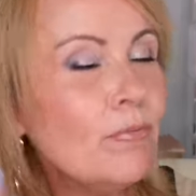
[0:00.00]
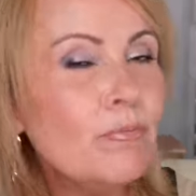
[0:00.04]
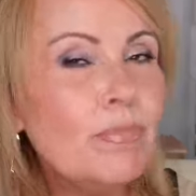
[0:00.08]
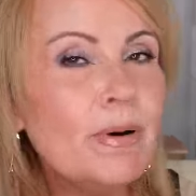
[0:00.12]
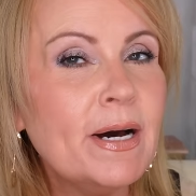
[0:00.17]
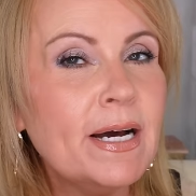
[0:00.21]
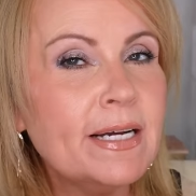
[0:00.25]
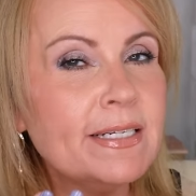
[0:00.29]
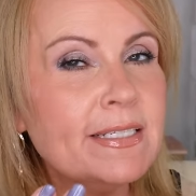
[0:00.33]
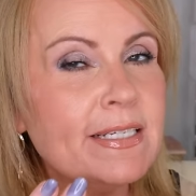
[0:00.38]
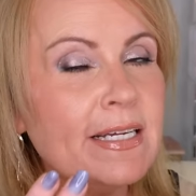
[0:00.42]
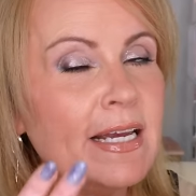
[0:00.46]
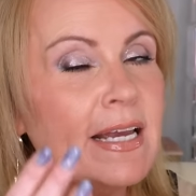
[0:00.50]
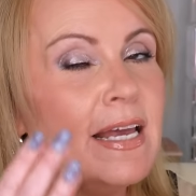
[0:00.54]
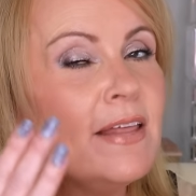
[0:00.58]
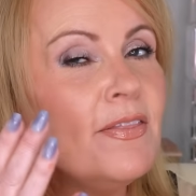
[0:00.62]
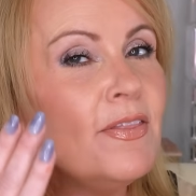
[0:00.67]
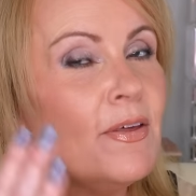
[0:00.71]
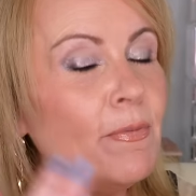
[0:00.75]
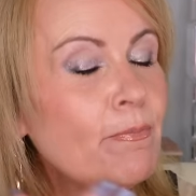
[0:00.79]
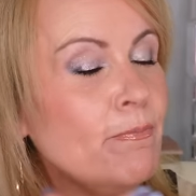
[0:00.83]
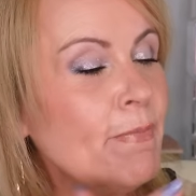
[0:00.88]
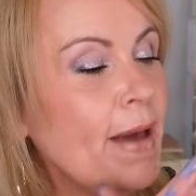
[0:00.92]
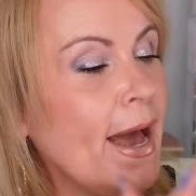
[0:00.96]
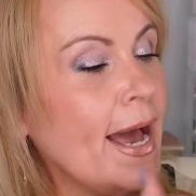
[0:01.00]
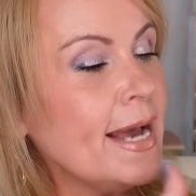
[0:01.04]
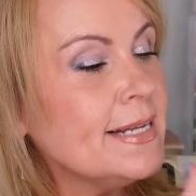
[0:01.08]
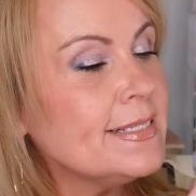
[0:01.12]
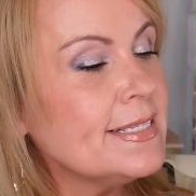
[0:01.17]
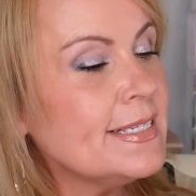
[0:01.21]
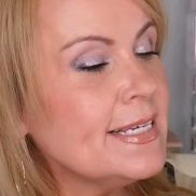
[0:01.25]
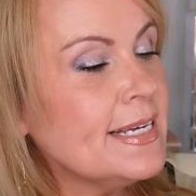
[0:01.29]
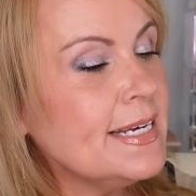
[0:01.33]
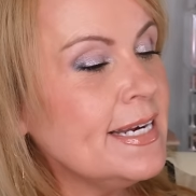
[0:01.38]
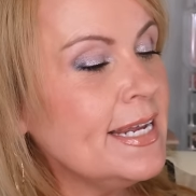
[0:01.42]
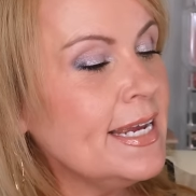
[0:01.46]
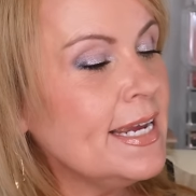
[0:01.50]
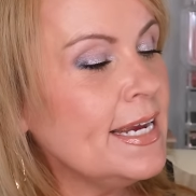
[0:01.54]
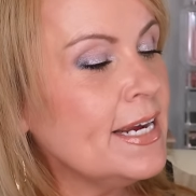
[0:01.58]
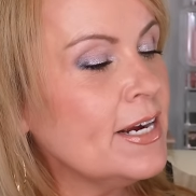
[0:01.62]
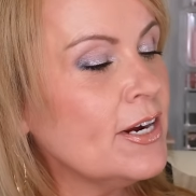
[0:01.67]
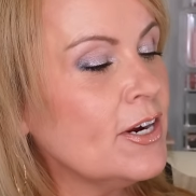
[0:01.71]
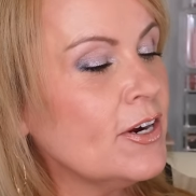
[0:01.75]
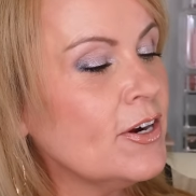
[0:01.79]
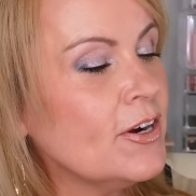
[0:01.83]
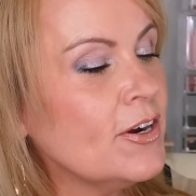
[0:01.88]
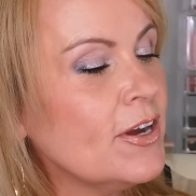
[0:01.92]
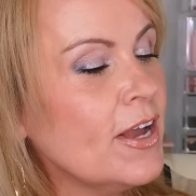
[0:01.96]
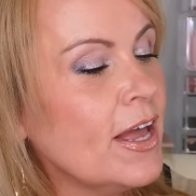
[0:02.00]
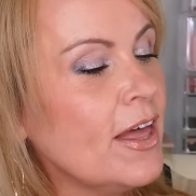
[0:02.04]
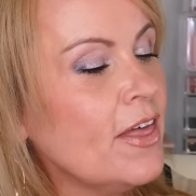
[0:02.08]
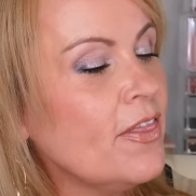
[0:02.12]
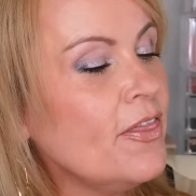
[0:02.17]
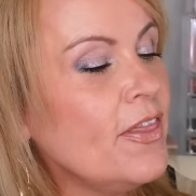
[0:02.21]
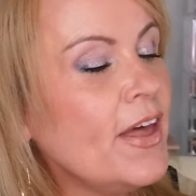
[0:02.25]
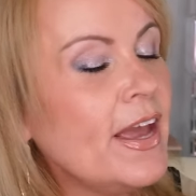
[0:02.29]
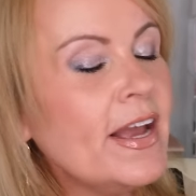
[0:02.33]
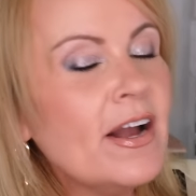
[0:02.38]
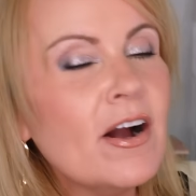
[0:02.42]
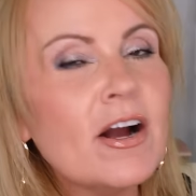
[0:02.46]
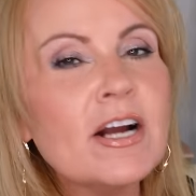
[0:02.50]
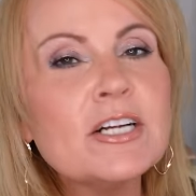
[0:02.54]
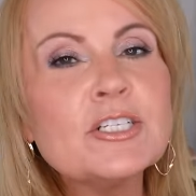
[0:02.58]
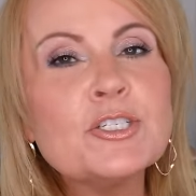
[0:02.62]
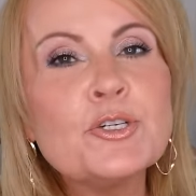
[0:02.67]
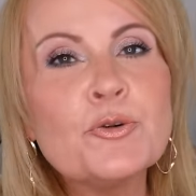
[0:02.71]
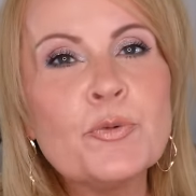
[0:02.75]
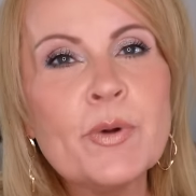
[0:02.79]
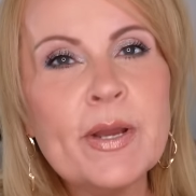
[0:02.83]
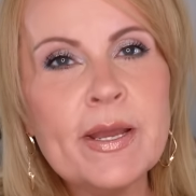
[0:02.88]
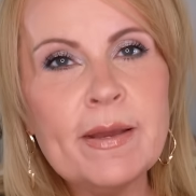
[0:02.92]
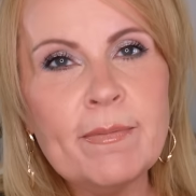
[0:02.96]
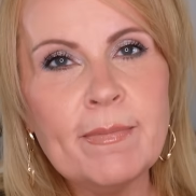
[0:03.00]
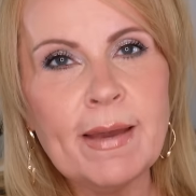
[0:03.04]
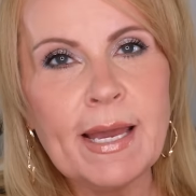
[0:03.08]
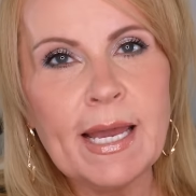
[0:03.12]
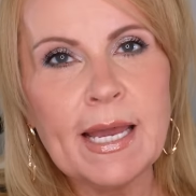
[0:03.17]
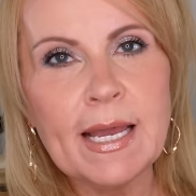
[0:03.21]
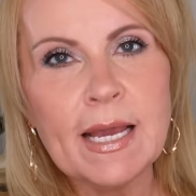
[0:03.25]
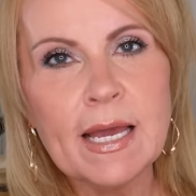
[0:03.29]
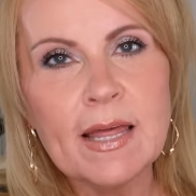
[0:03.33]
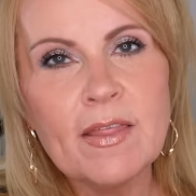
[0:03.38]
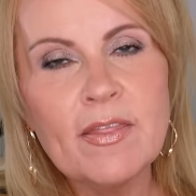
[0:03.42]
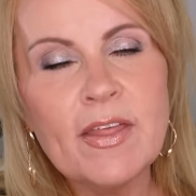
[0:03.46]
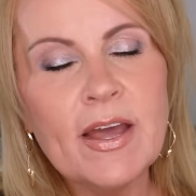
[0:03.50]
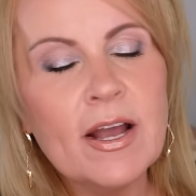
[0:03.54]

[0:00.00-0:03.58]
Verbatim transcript: But the mattes in here, they are dreamy.